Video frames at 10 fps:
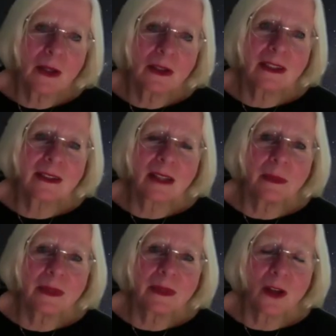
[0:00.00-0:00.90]
a
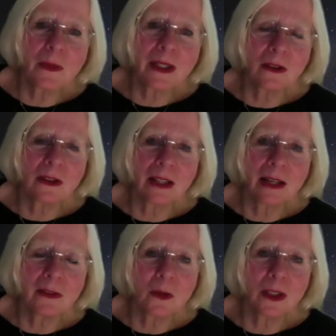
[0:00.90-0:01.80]
subatomical
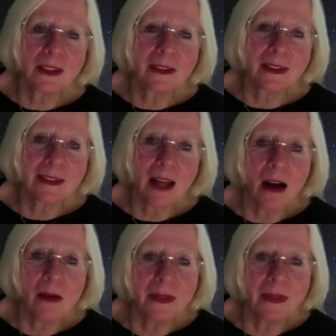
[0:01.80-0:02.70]
level, because it's
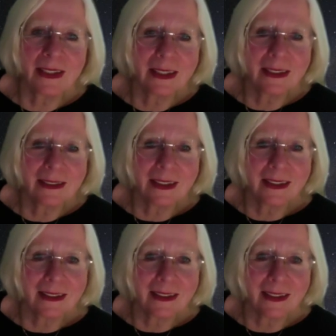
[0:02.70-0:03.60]
carbon, isn't
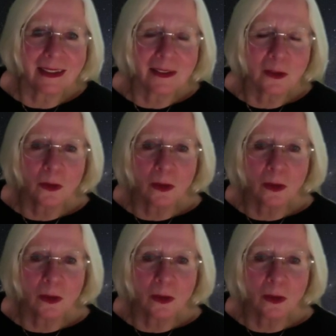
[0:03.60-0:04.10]
it? It's all